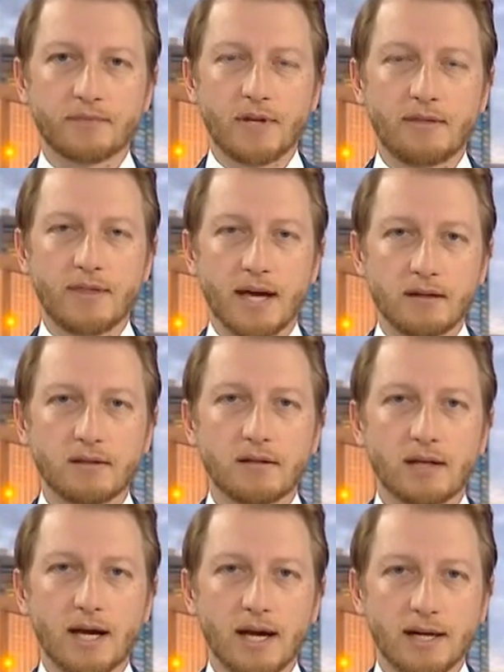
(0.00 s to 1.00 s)

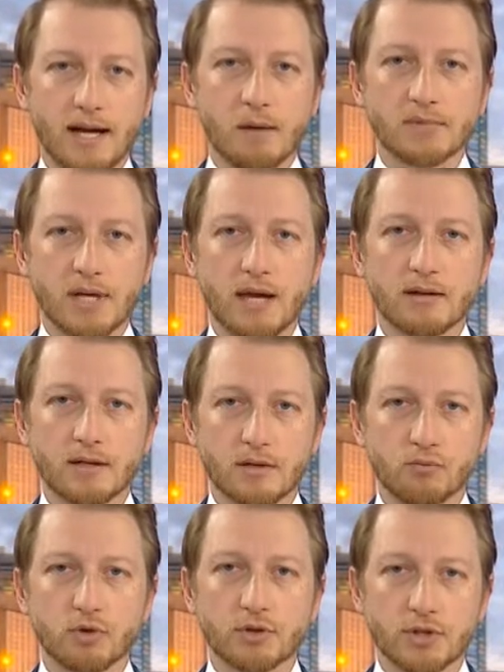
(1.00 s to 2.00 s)
That comes under
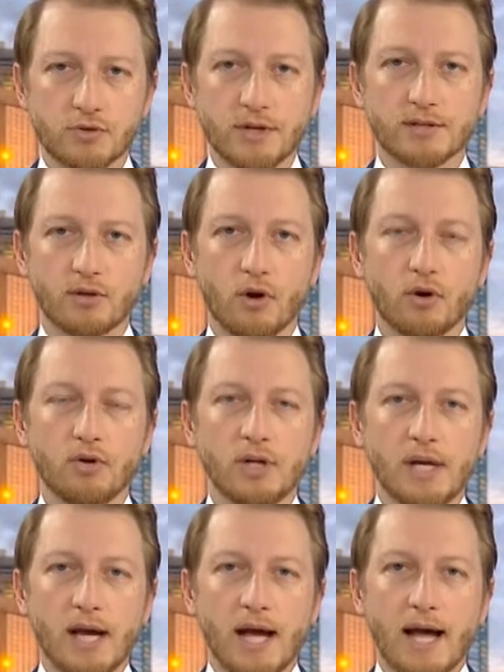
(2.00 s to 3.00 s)
real stress, though,
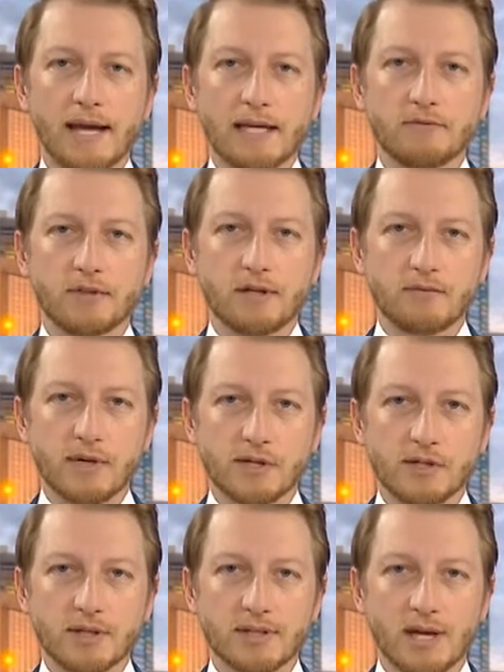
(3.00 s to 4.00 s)
if
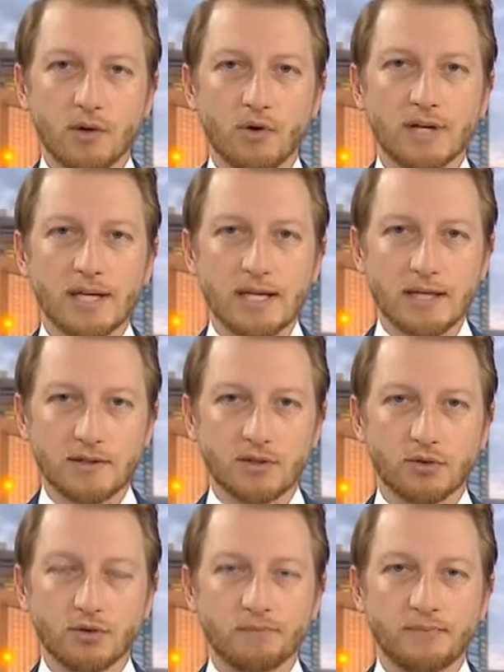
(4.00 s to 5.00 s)
conventions are not adhered
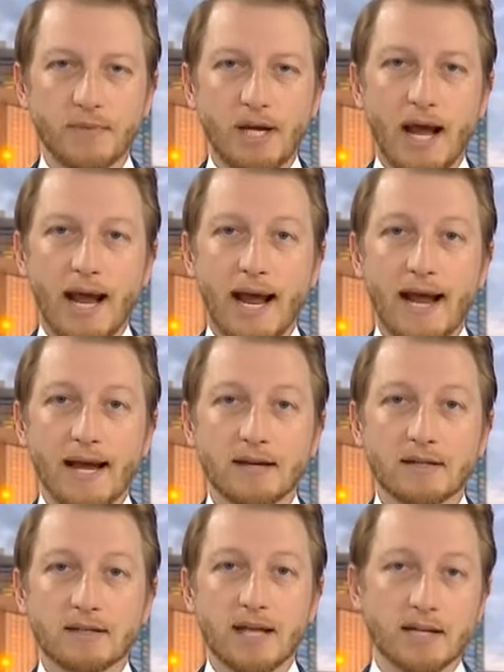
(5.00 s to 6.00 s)
to.
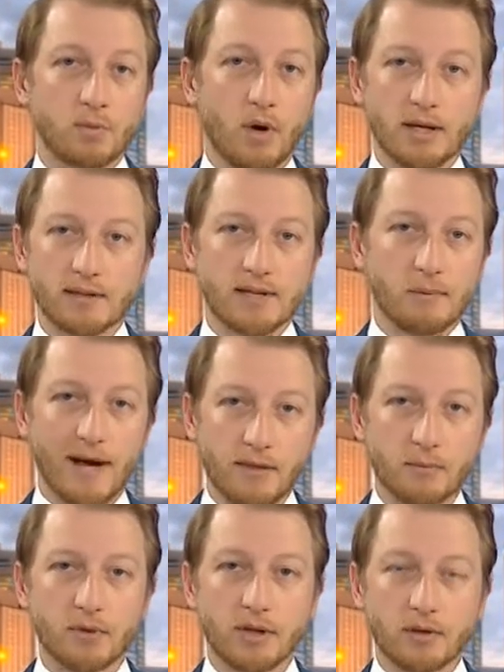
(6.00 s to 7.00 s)
And that's why in some
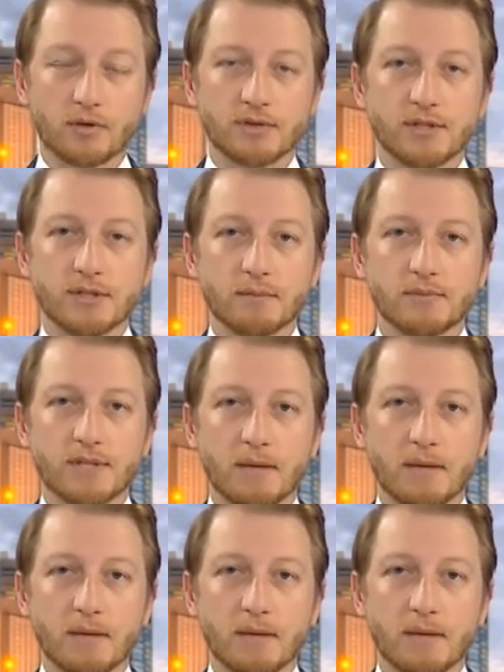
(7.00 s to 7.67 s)
other political systems,